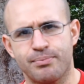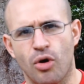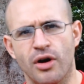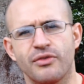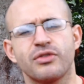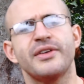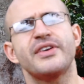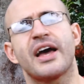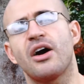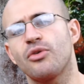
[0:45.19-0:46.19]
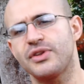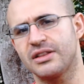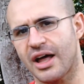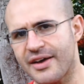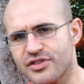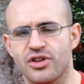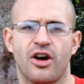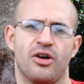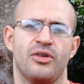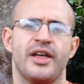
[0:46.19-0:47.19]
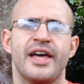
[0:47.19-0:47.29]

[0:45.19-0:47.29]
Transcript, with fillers: part of living a healthy lifestyle